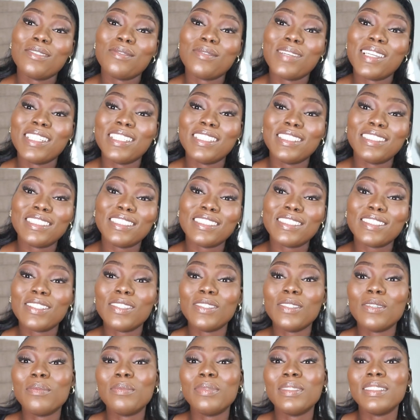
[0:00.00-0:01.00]
on my list is
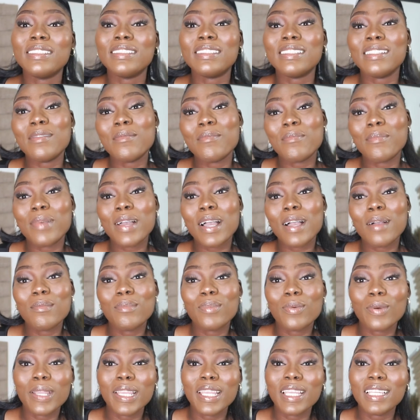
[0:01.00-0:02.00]
going to be
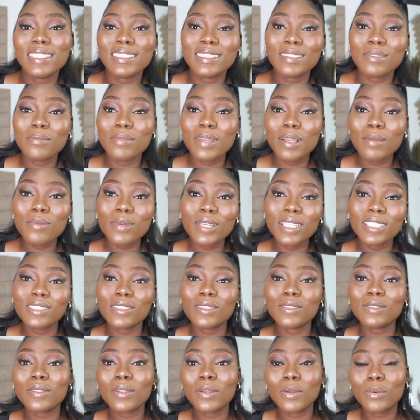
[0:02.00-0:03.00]
Zimbabwe. Zimbabwe is
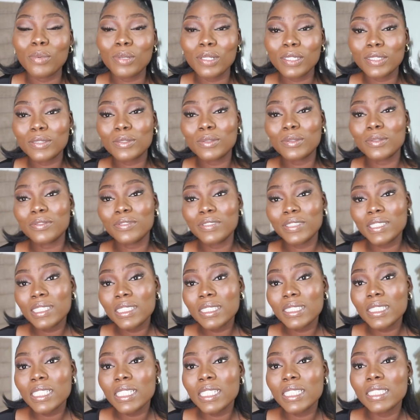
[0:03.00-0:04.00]
also a place to
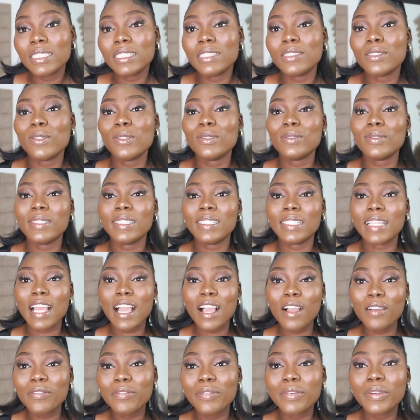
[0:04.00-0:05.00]
visit. It's also in
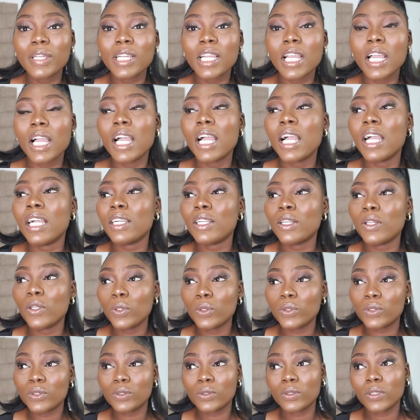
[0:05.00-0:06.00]
Africa,
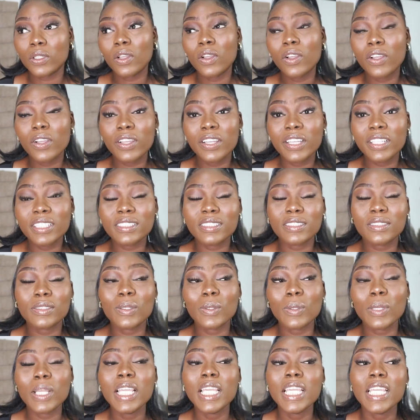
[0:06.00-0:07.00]
close to us.
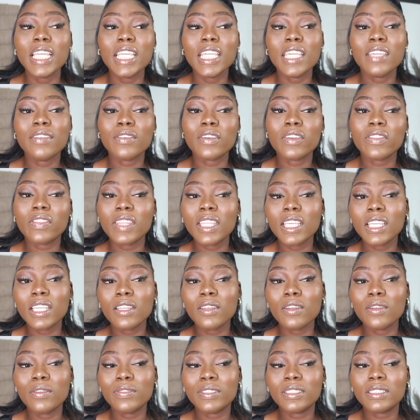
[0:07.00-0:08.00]
So if you're
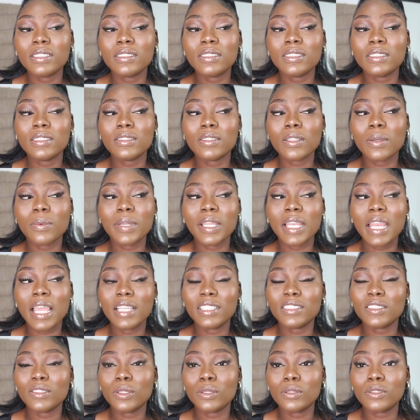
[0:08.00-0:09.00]
thinking of visiting somewhere that
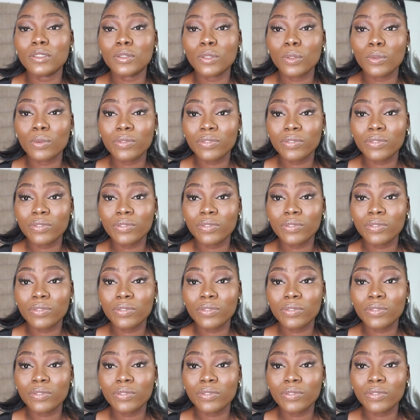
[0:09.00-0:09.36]
is not so